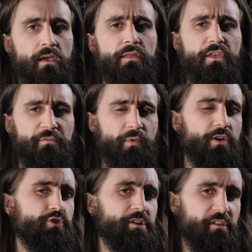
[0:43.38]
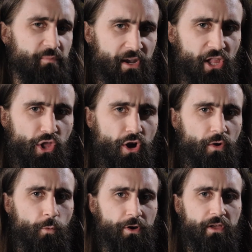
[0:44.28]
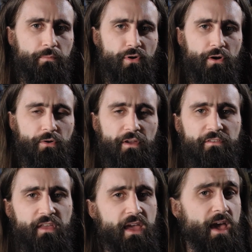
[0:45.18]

This project has been a long work in progress,